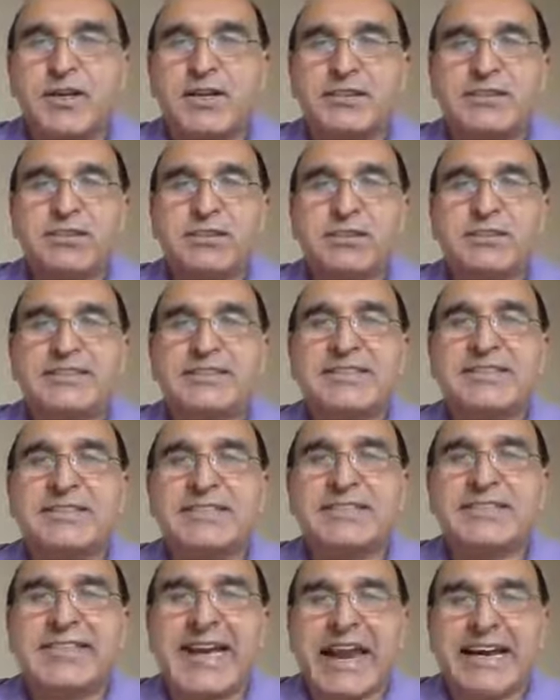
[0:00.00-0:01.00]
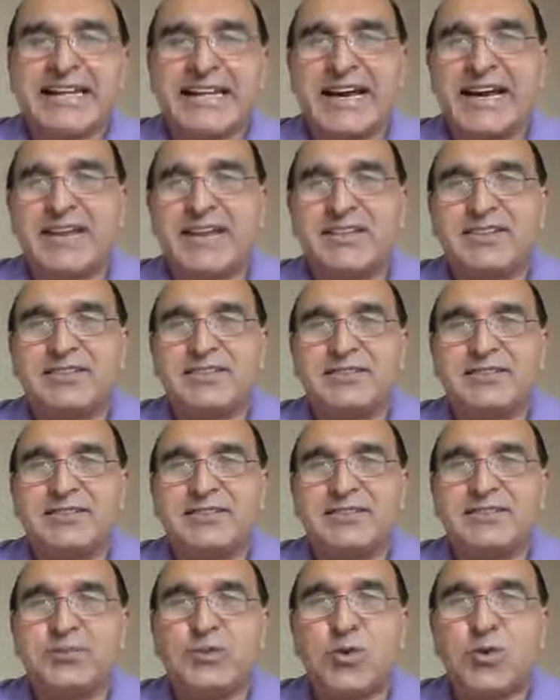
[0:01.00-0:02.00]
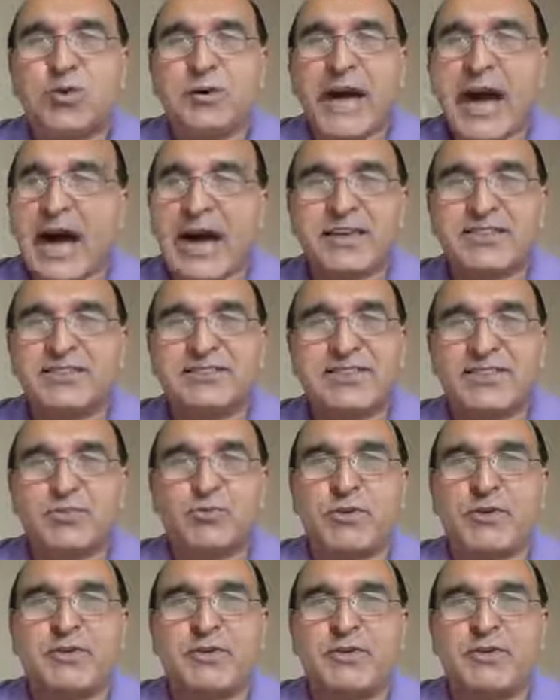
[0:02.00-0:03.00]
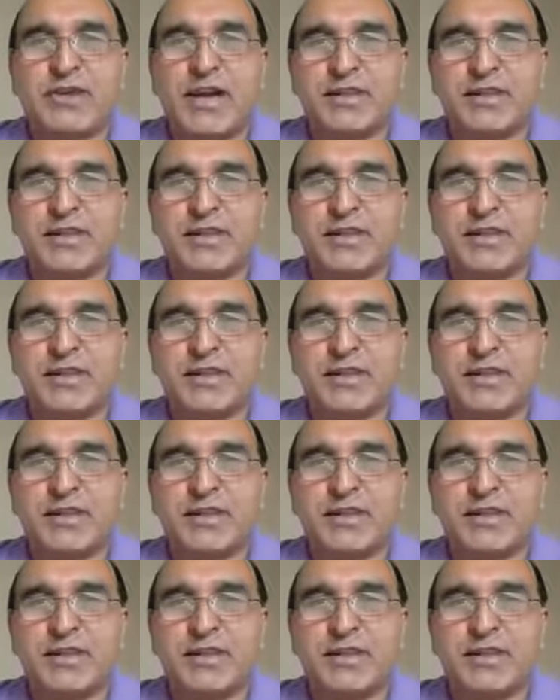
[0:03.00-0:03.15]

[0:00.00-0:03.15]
So this is data. Don't ask these questions,